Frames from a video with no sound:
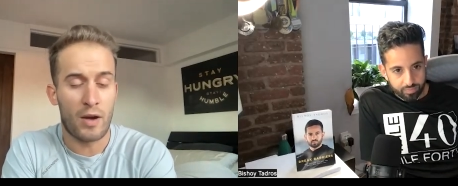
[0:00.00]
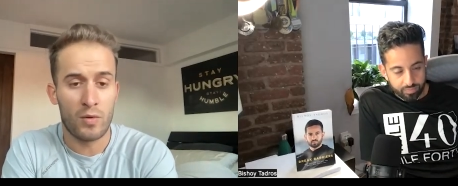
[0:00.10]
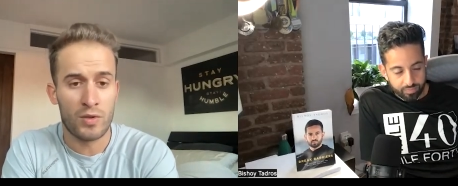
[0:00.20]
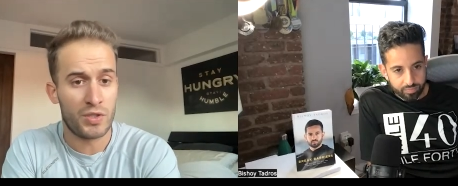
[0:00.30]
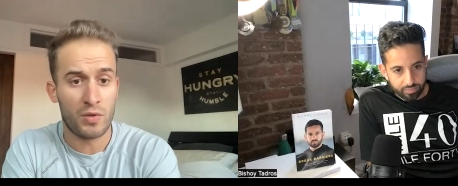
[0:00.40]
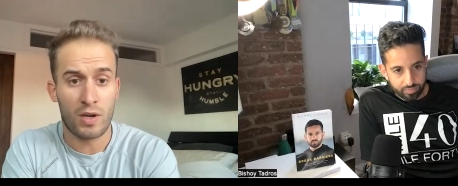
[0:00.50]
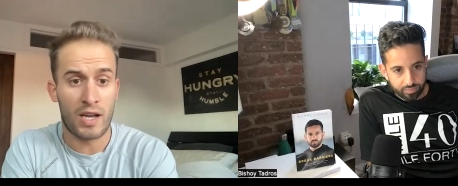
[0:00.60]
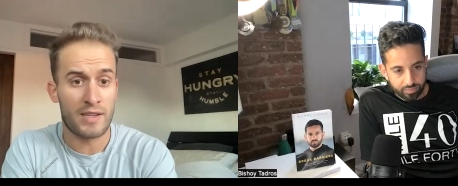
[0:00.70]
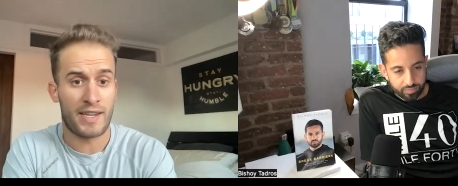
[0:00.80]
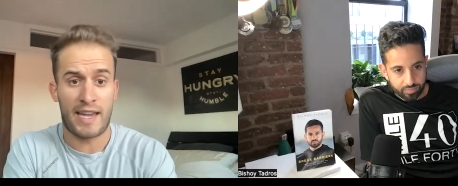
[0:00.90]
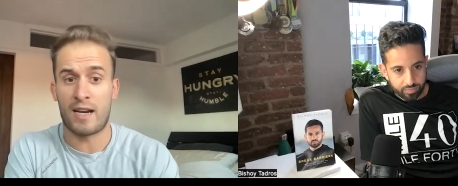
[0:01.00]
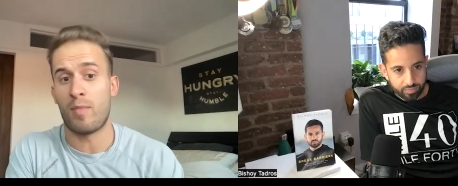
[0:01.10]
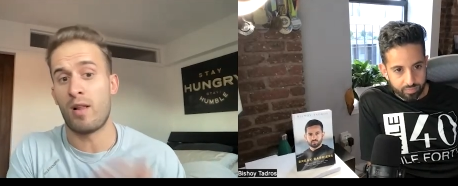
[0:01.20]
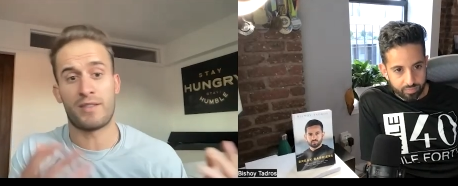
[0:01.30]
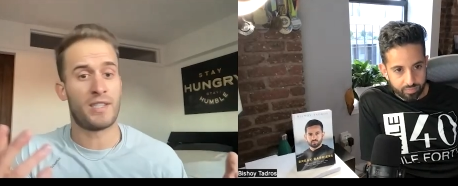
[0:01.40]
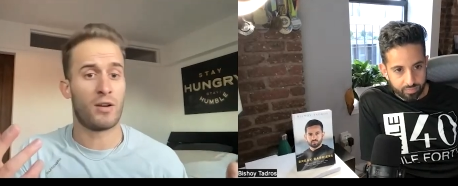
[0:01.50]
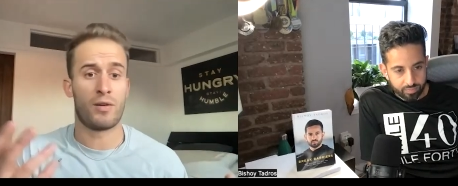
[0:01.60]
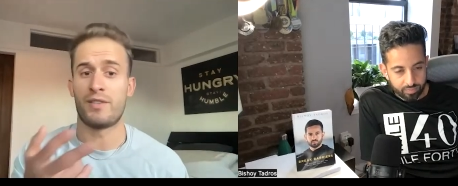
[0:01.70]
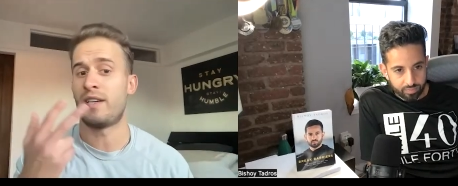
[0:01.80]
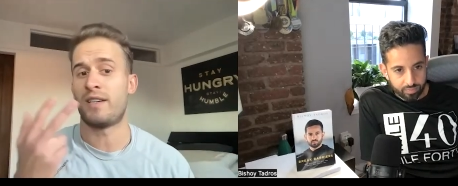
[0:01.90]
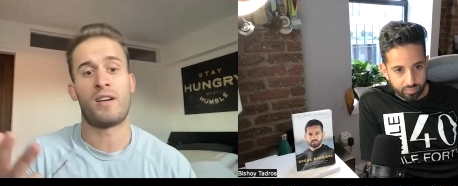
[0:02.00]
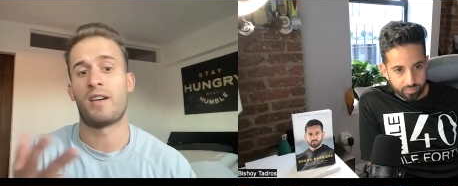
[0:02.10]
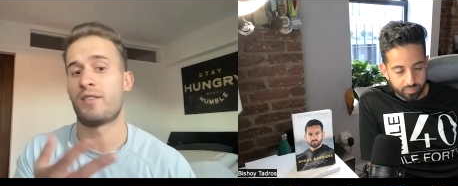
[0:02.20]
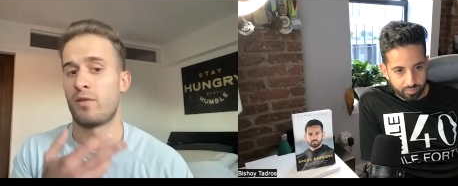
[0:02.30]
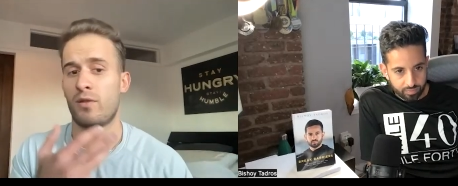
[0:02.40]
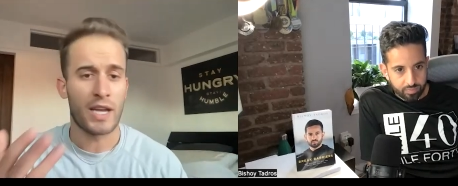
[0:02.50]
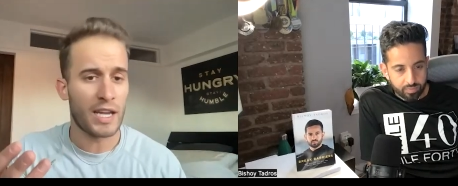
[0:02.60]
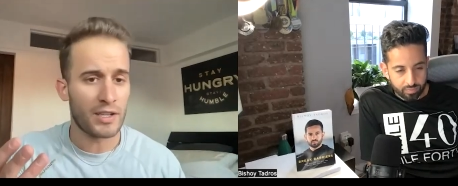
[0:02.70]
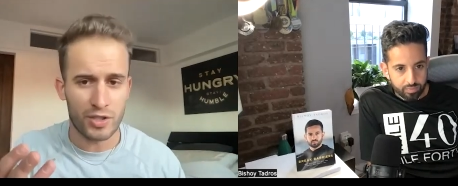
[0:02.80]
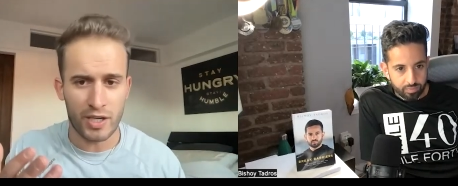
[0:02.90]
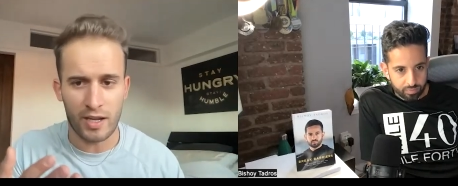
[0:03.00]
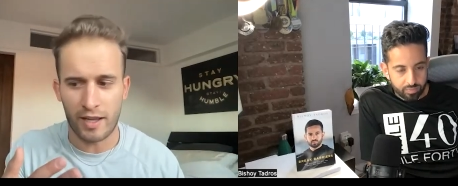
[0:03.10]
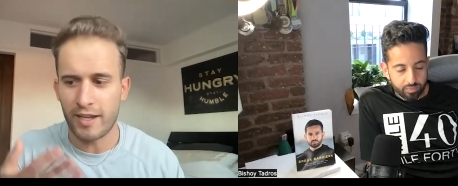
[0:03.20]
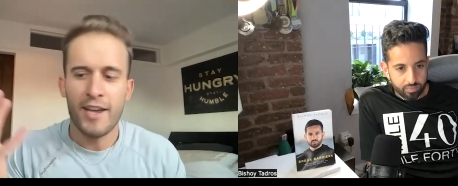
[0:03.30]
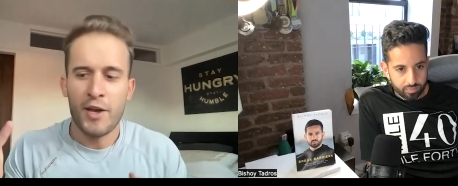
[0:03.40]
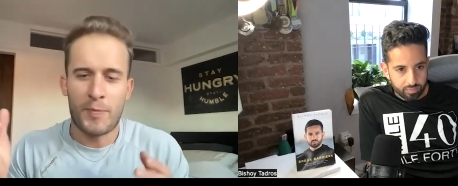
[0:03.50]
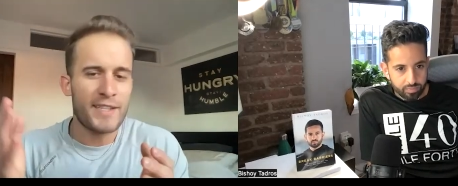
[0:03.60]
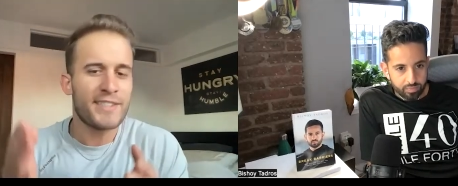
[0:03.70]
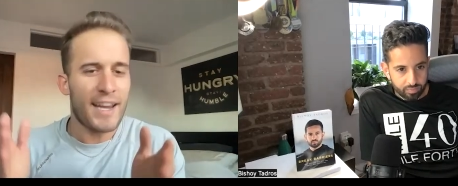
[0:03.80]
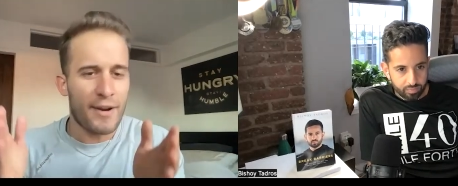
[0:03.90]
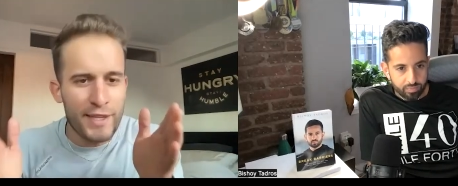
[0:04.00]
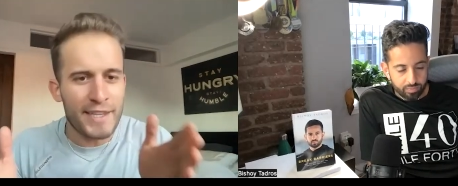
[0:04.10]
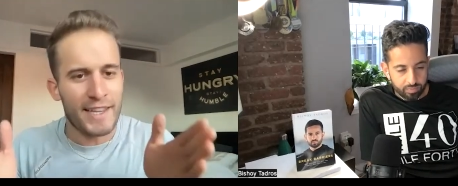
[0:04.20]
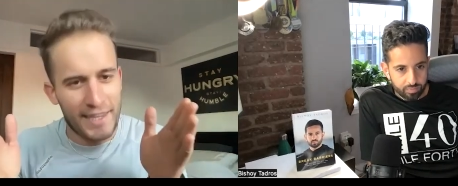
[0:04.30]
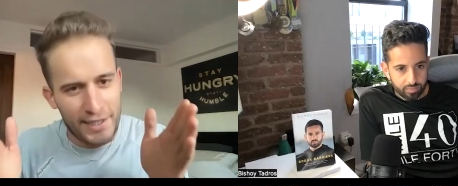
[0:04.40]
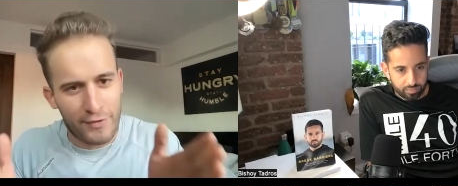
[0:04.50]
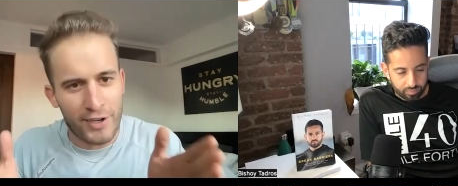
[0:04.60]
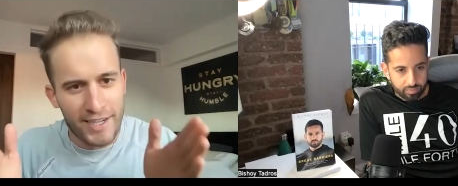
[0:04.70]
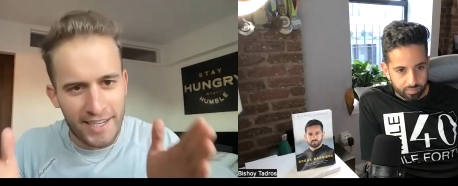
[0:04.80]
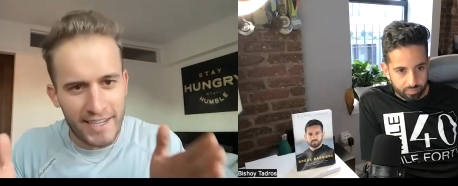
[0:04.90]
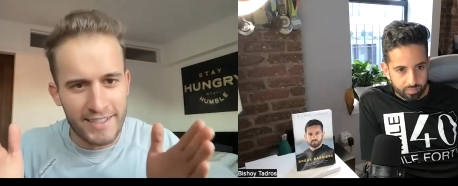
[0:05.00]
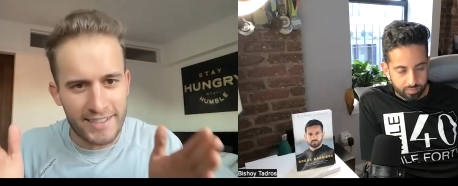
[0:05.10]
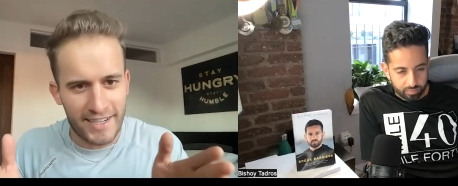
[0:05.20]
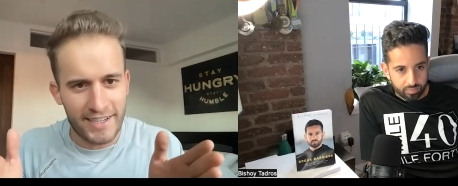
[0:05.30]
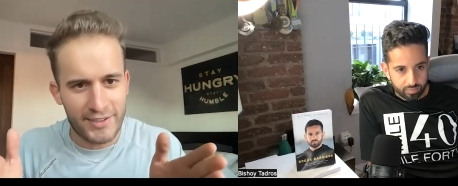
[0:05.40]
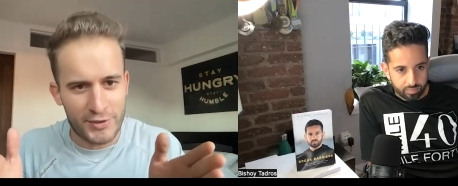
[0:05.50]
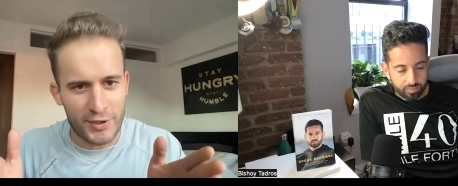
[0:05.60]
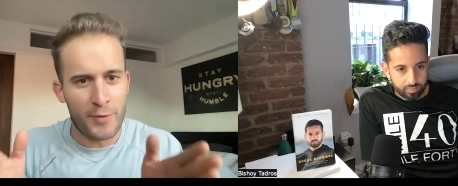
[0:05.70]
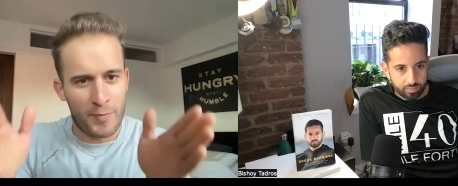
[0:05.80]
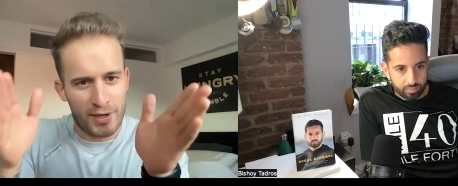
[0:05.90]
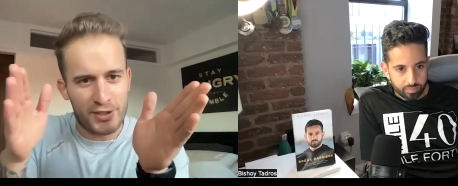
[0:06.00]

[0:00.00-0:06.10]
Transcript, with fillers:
Speaker 1: was utilizing anabolic steroids, testosterone, HGH, like basically everything that Liver King did, just on a much